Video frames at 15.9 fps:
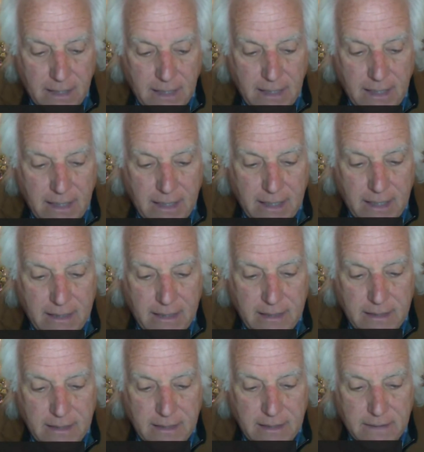and
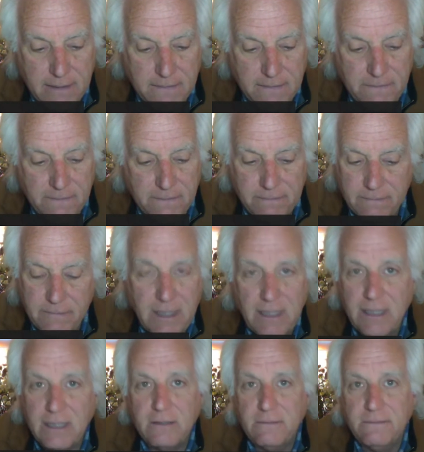uh, you
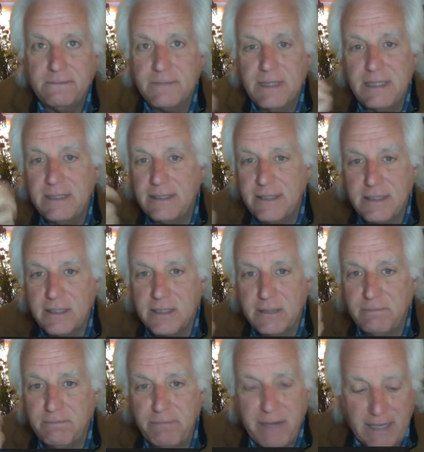know it's as
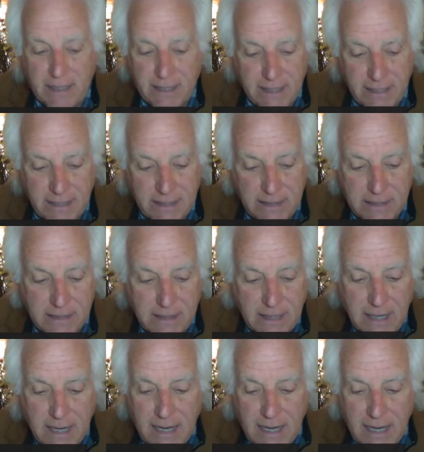compelling as